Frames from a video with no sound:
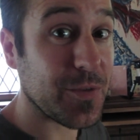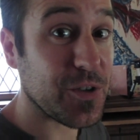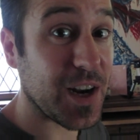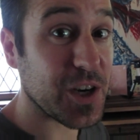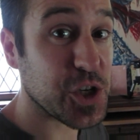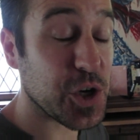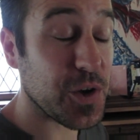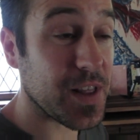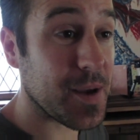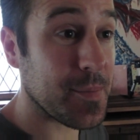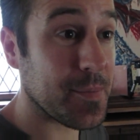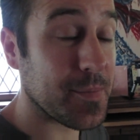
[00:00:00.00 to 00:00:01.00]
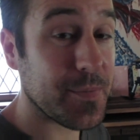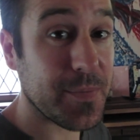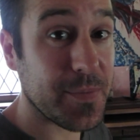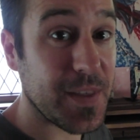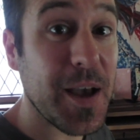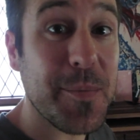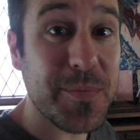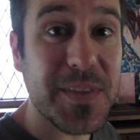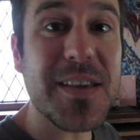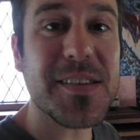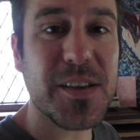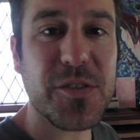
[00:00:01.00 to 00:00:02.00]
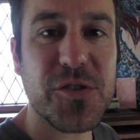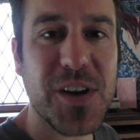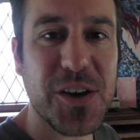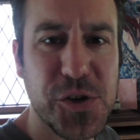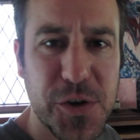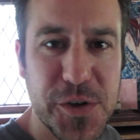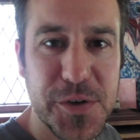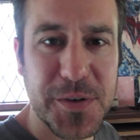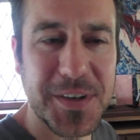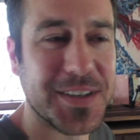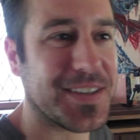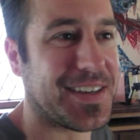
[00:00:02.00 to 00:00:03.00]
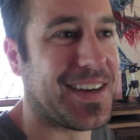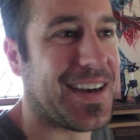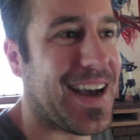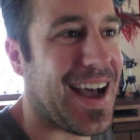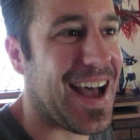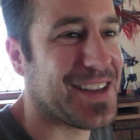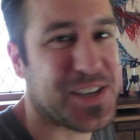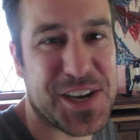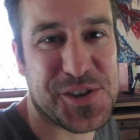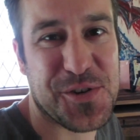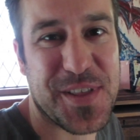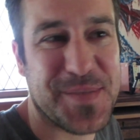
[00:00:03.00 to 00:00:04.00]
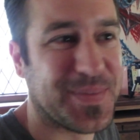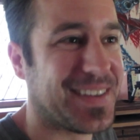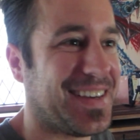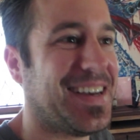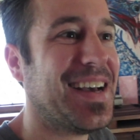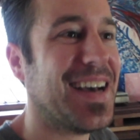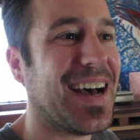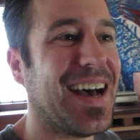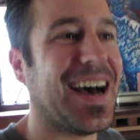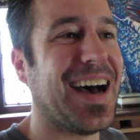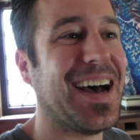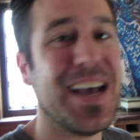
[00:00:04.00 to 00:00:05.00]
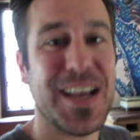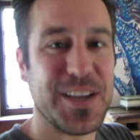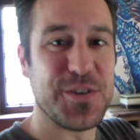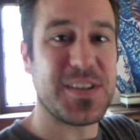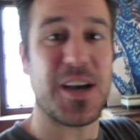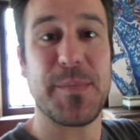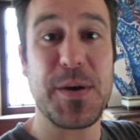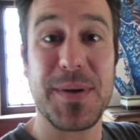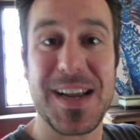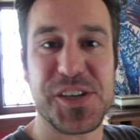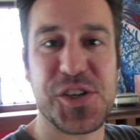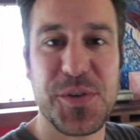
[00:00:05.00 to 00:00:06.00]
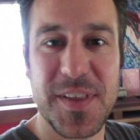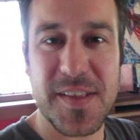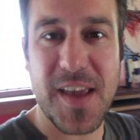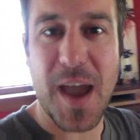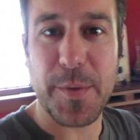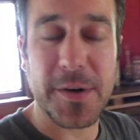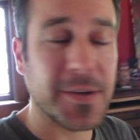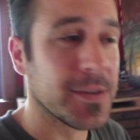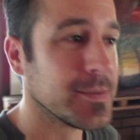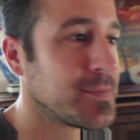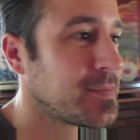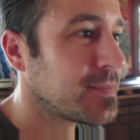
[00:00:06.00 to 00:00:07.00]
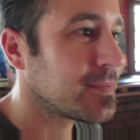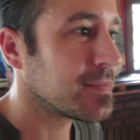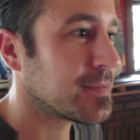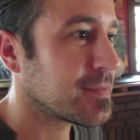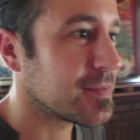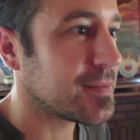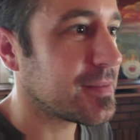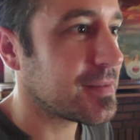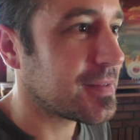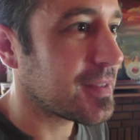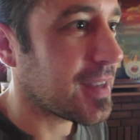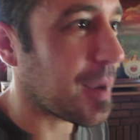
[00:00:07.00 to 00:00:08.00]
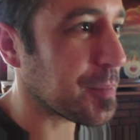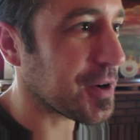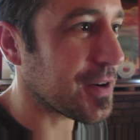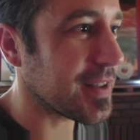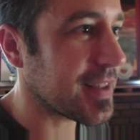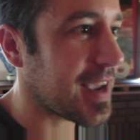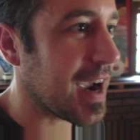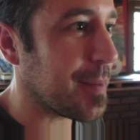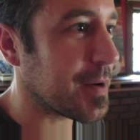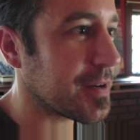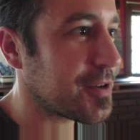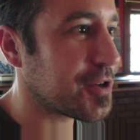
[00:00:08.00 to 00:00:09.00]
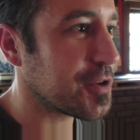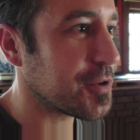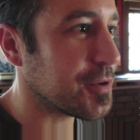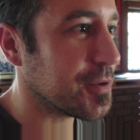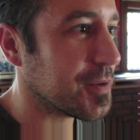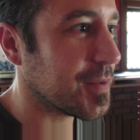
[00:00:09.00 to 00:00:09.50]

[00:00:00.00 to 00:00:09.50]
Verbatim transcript: Should I show them? Them? These, should I show you? Should I show them? You tell me what I should do with this camera. I'm turning the camera, two,